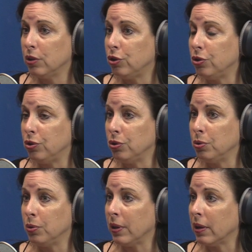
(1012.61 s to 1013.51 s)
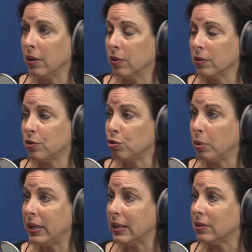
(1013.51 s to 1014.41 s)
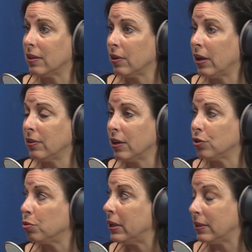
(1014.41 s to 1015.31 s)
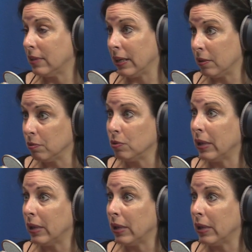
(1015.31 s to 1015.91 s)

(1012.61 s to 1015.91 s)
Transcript: to do their screenings, their healthcare screenings, like